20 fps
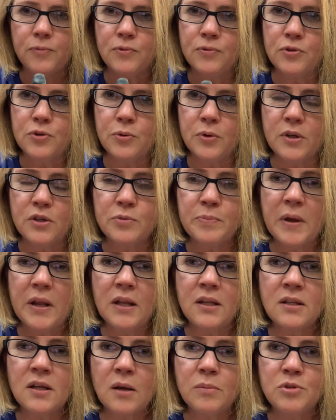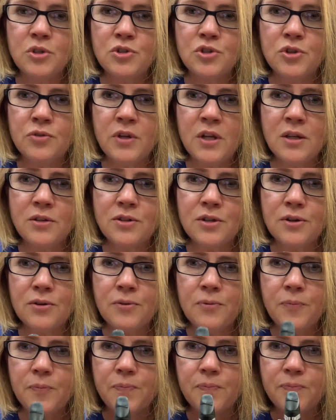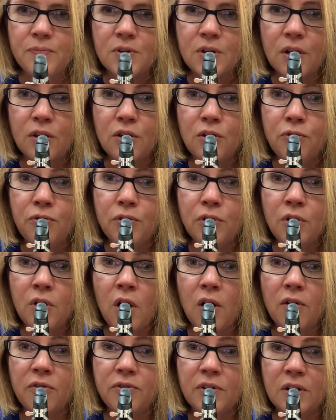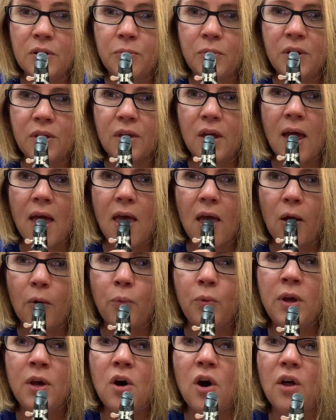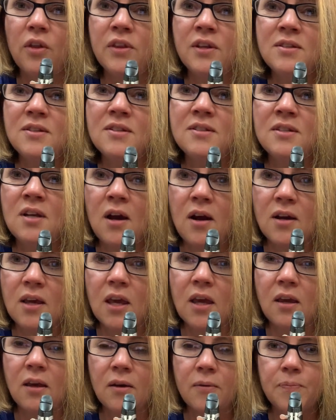Do it as many times as you need to till you feel confident with it. We call this tonguing.